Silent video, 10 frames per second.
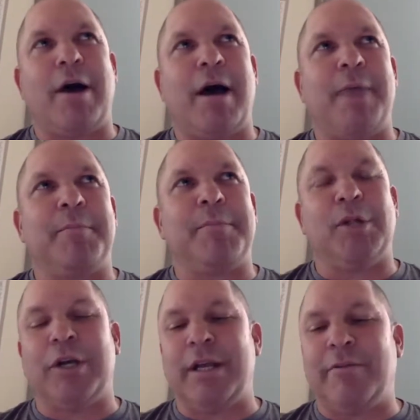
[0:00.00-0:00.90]
I'm
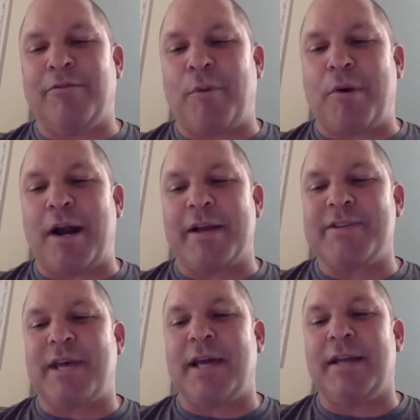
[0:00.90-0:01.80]
looking for products
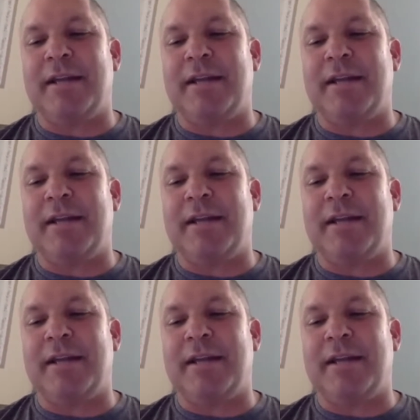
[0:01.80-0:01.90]
that